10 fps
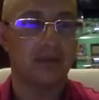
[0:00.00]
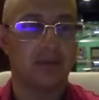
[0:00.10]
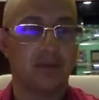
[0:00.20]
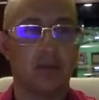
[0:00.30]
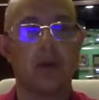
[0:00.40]

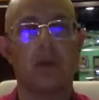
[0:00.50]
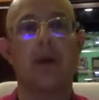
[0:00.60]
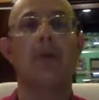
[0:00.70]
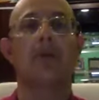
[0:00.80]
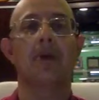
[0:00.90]
tomorrow
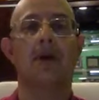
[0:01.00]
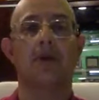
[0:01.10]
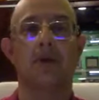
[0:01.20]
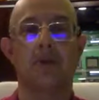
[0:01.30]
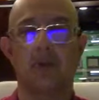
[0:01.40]
probably I'm
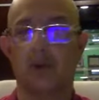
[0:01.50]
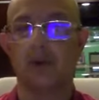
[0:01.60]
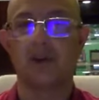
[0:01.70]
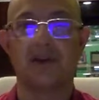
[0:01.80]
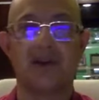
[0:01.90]
gonna be all
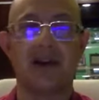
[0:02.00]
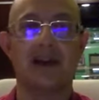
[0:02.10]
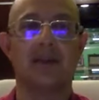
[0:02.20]
in red